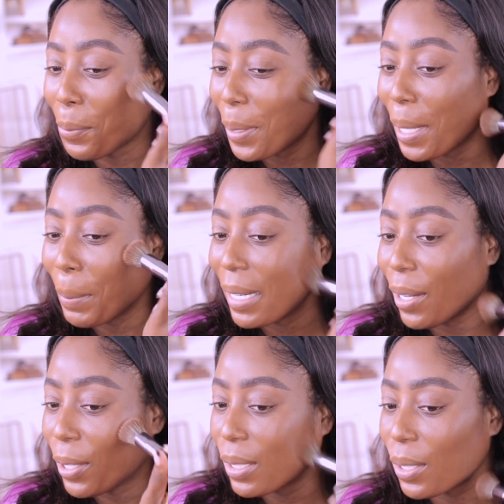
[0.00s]
when I'm at the
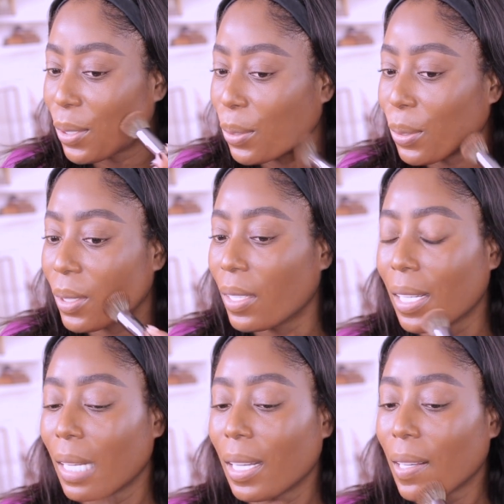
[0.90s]
Ulta store.
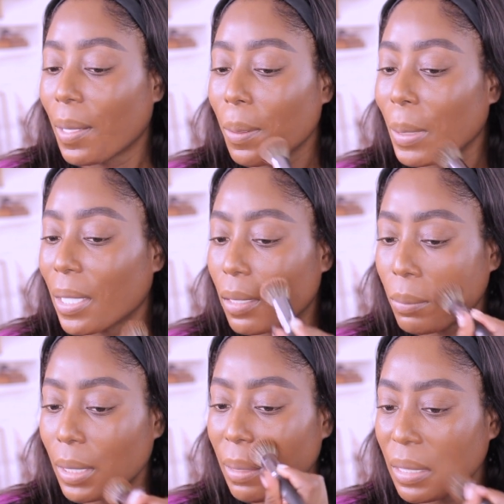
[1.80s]
Because
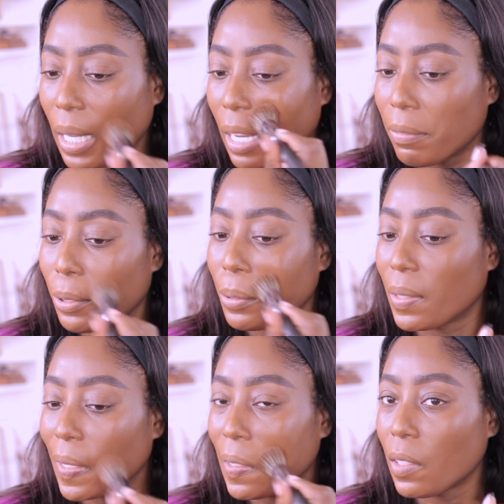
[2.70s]
sometimes they have good
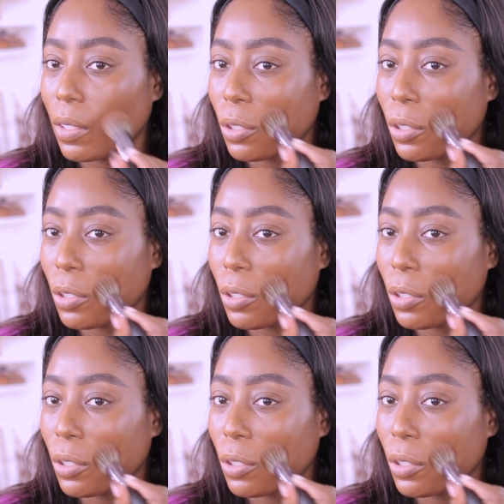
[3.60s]
deals.